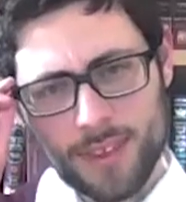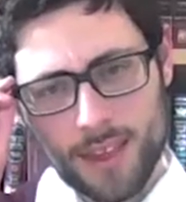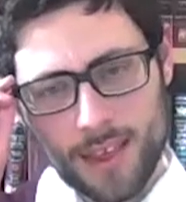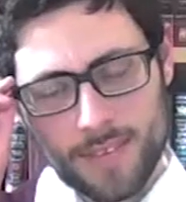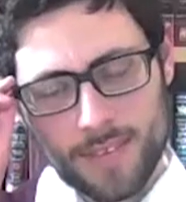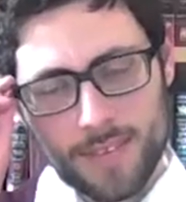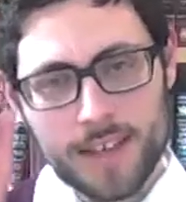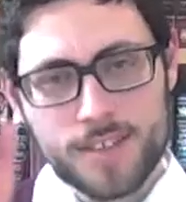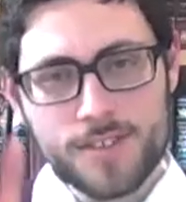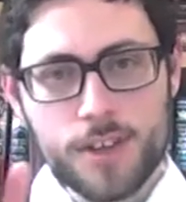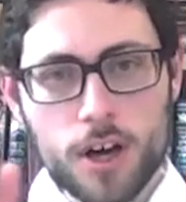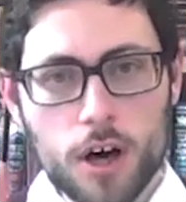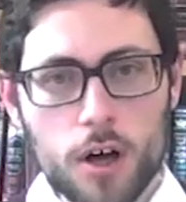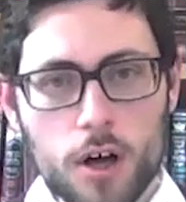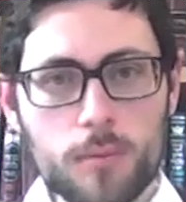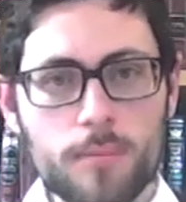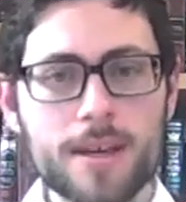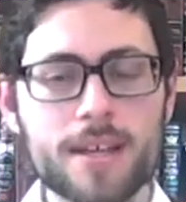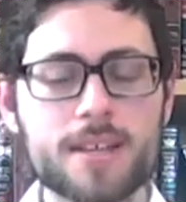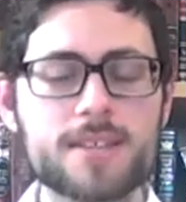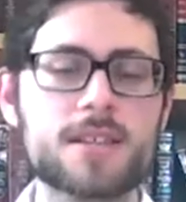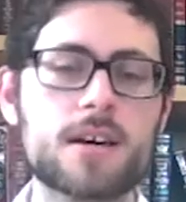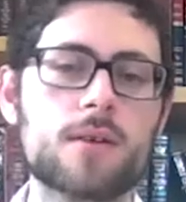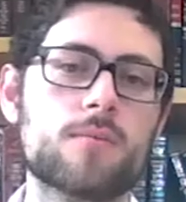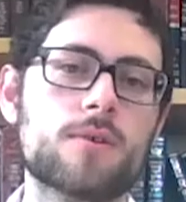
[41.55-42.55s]
There's the whole
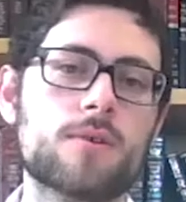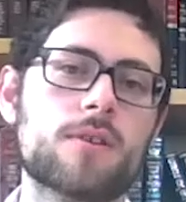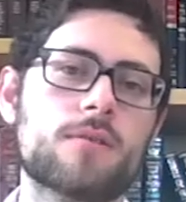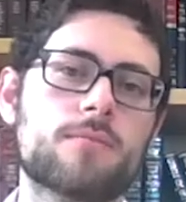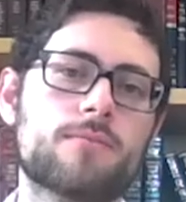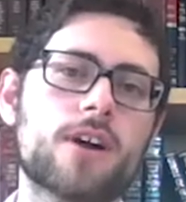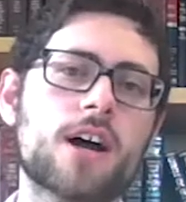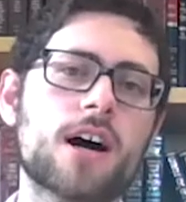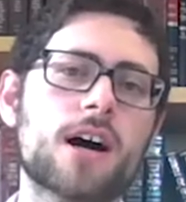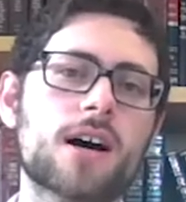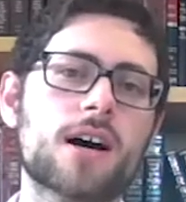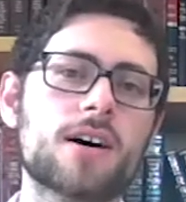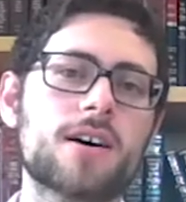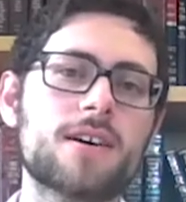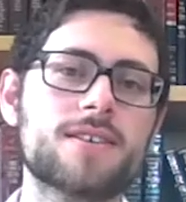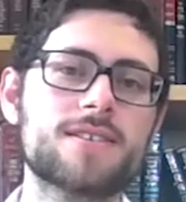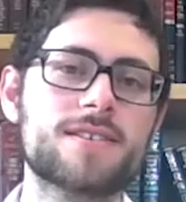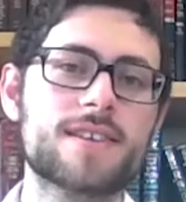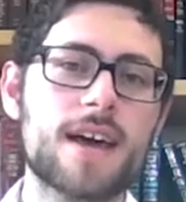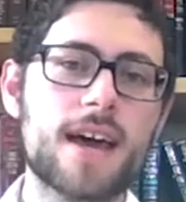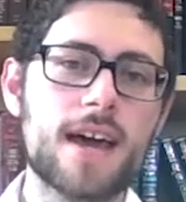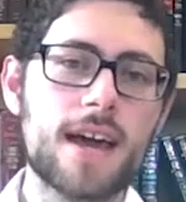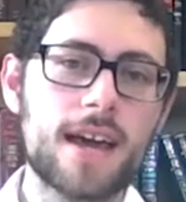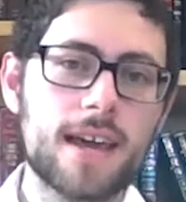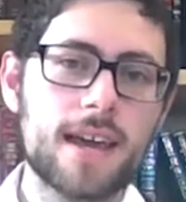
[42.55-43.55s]
mix-up with the brachas.
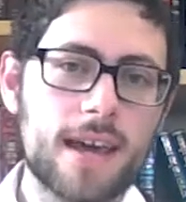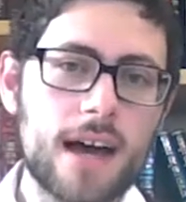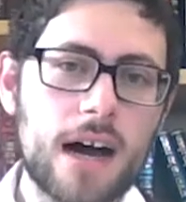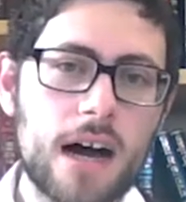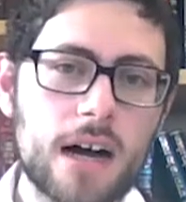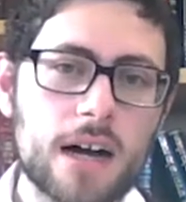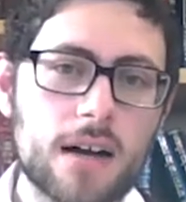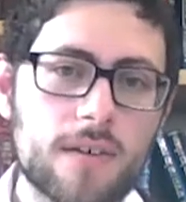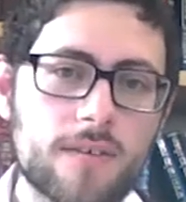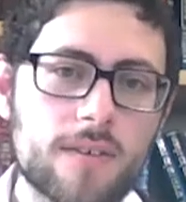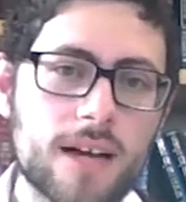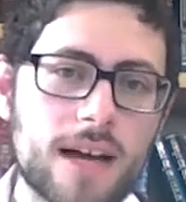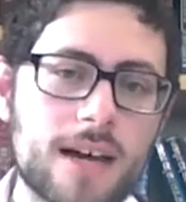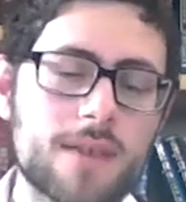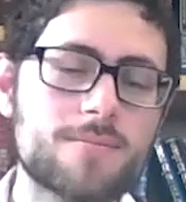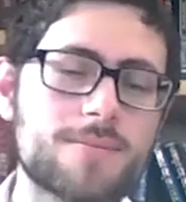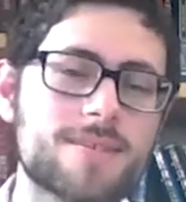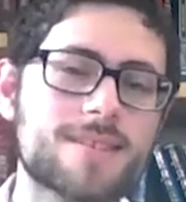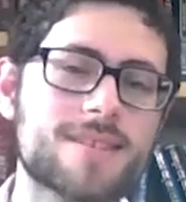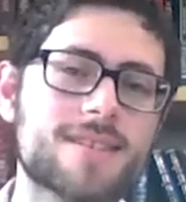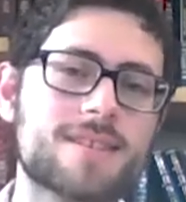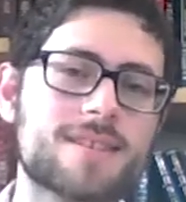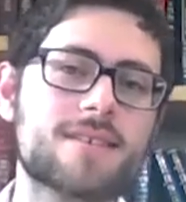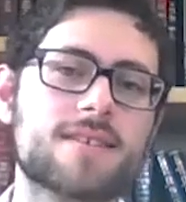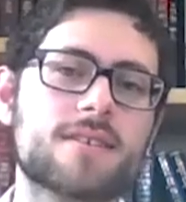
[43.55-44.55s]
Yaakov comes
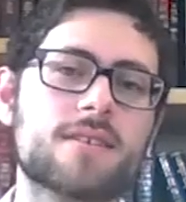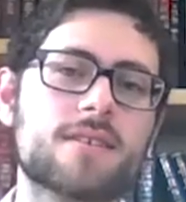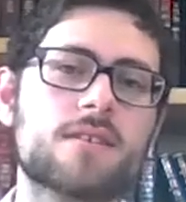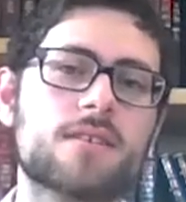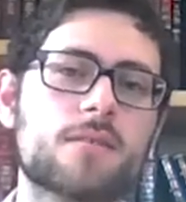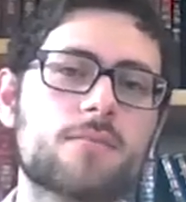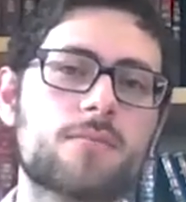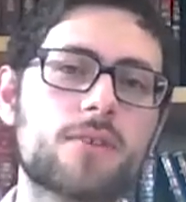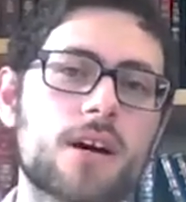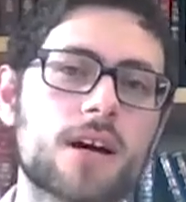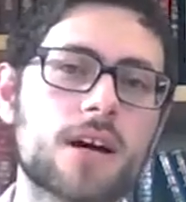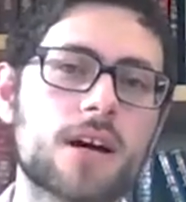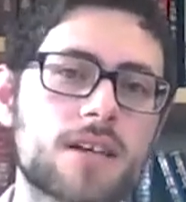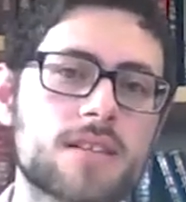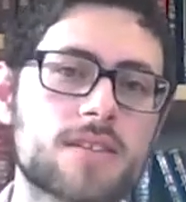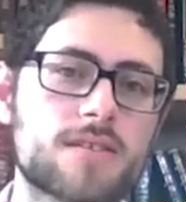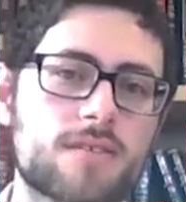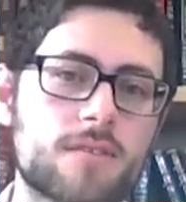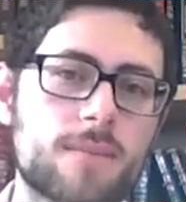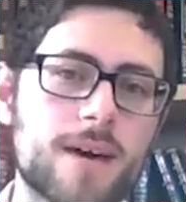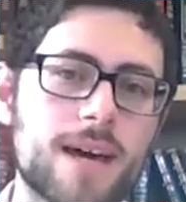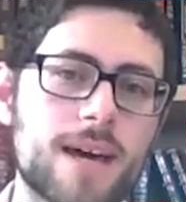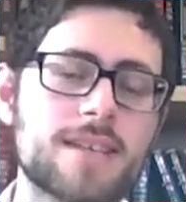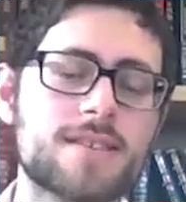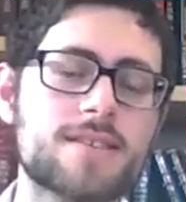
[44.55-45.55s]
to steal the brachas
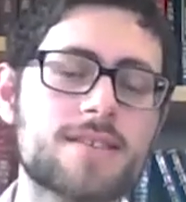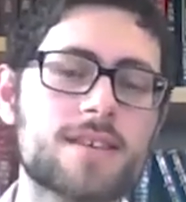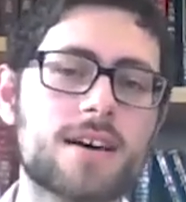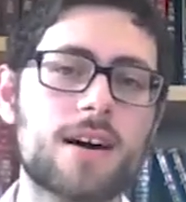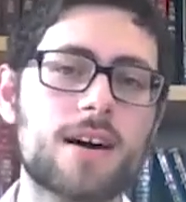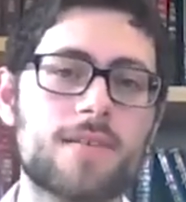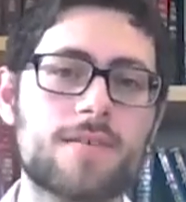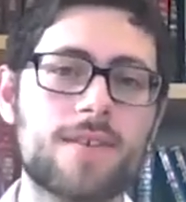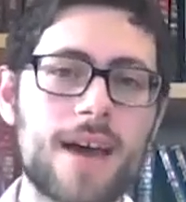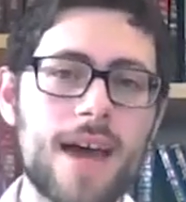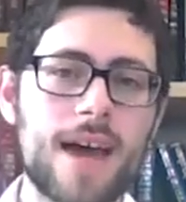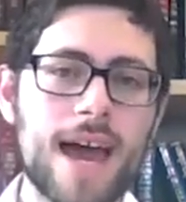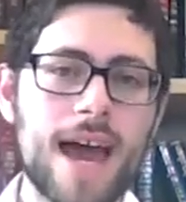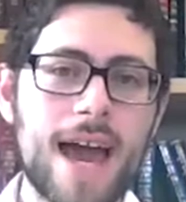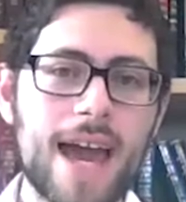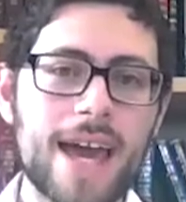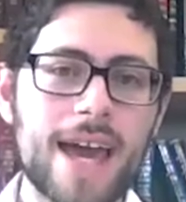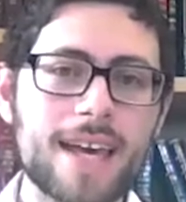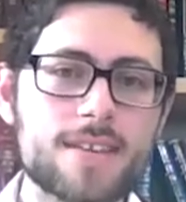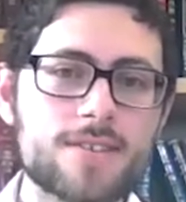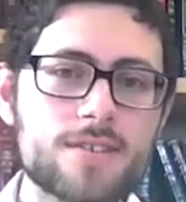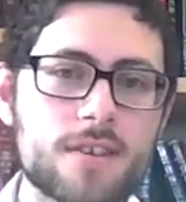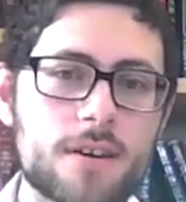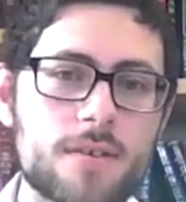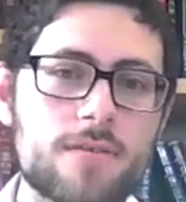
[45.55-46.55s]
from Esav.
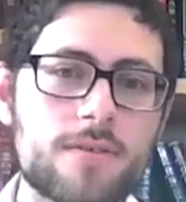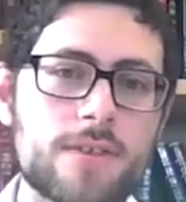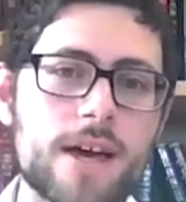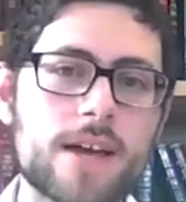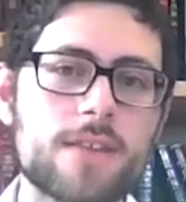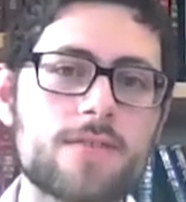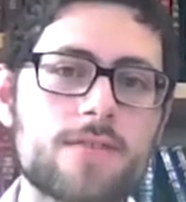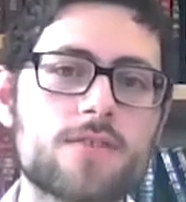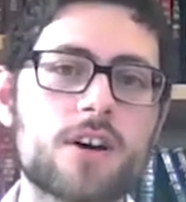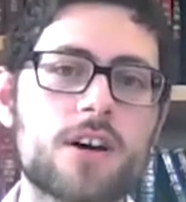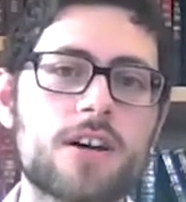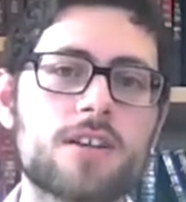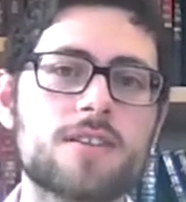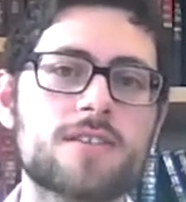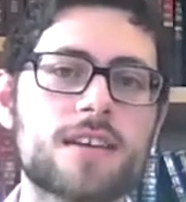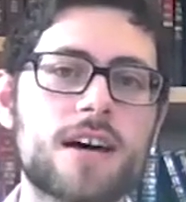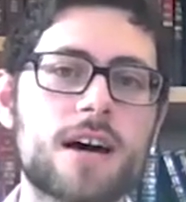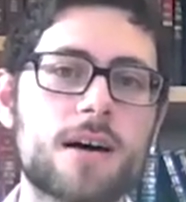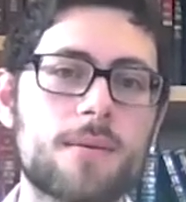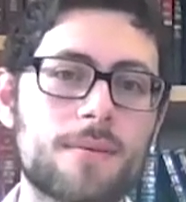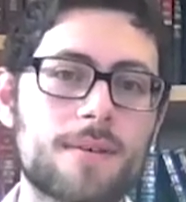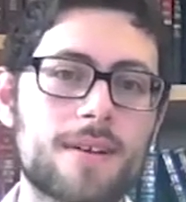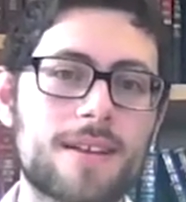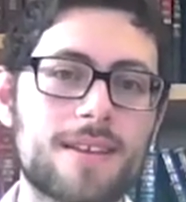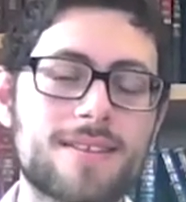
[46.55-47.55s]
Esav then turns
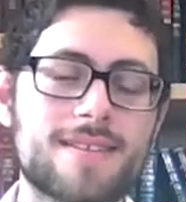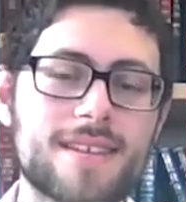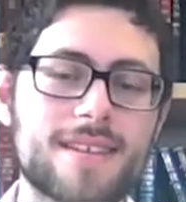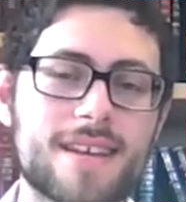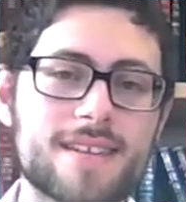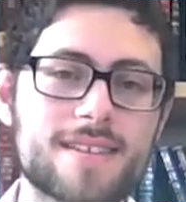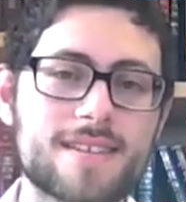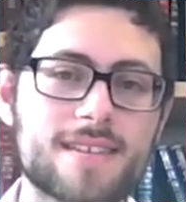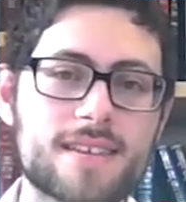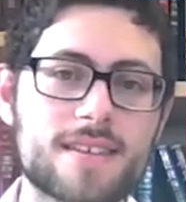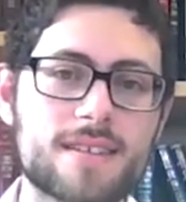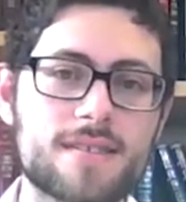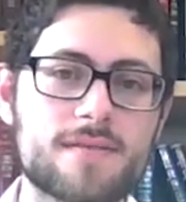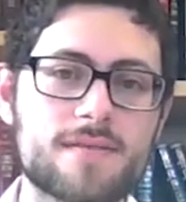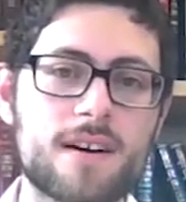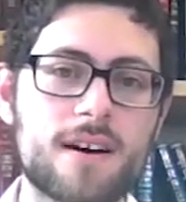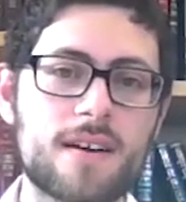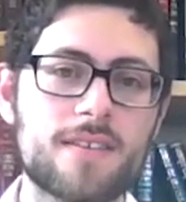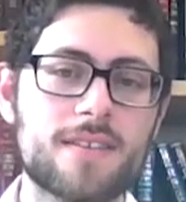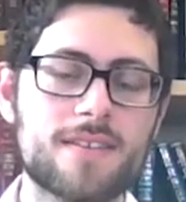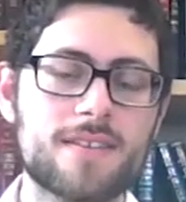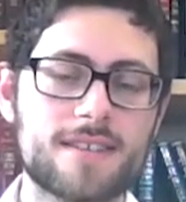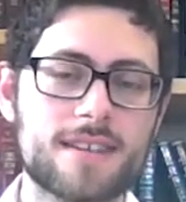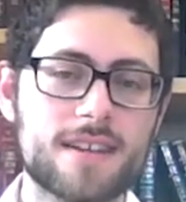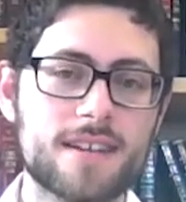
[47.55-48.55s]
up and says to his
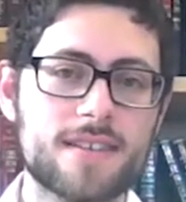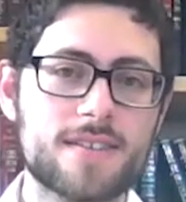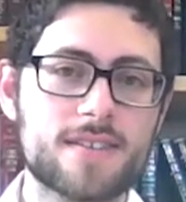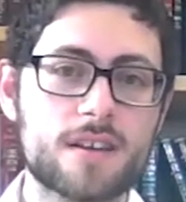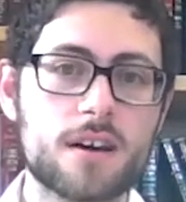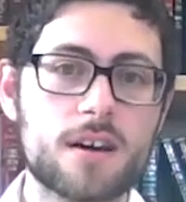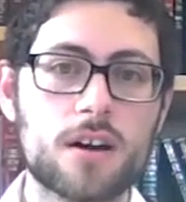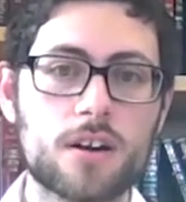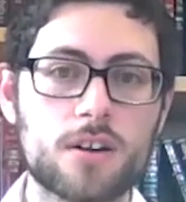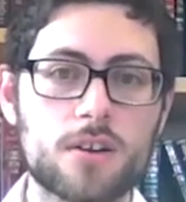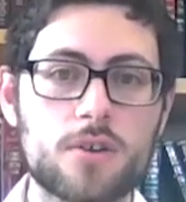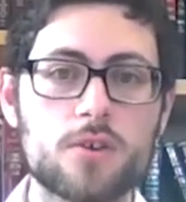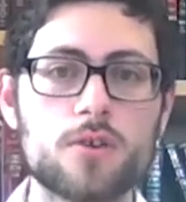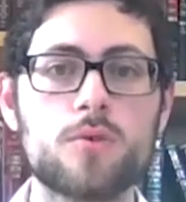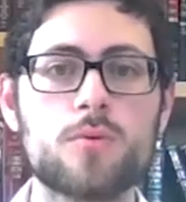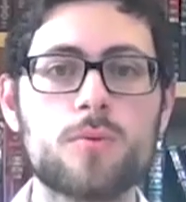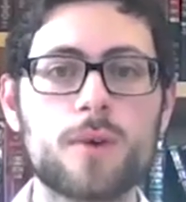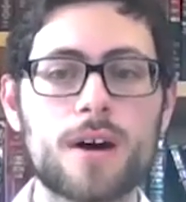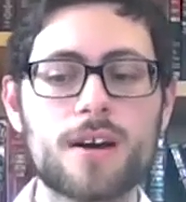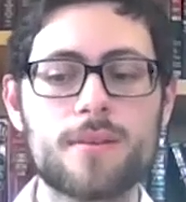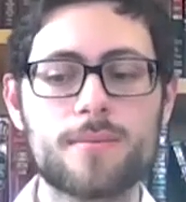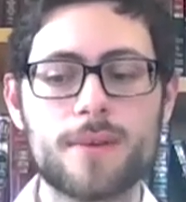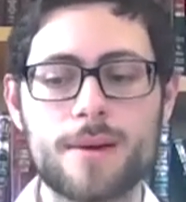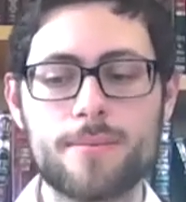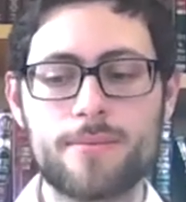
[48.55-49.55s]
father, to Yitzchak, "No,
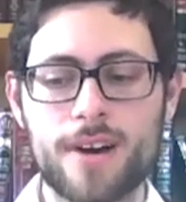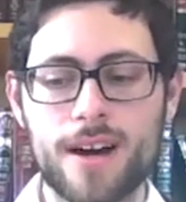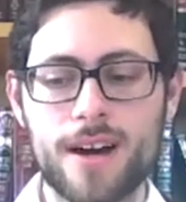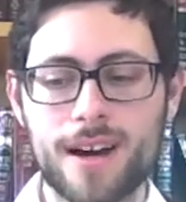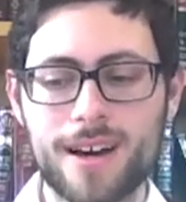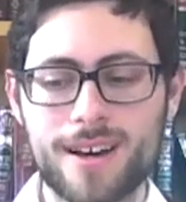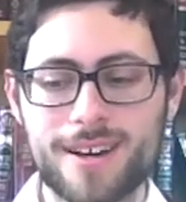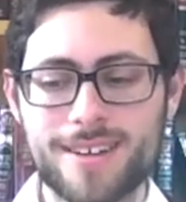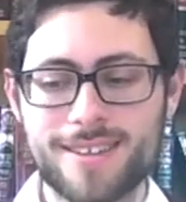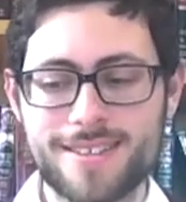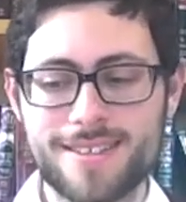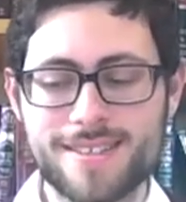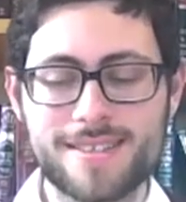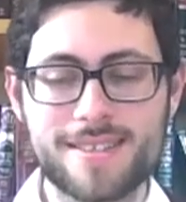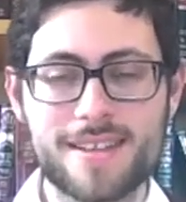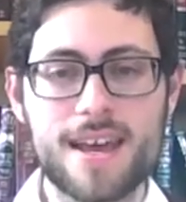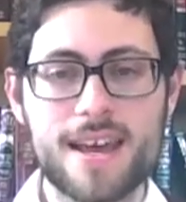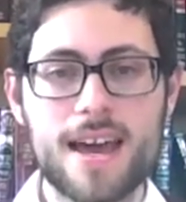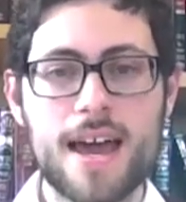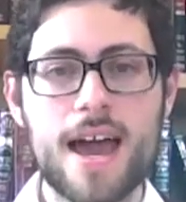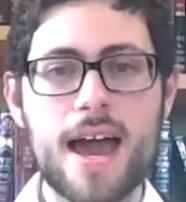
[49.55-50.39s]
where are my brachas?"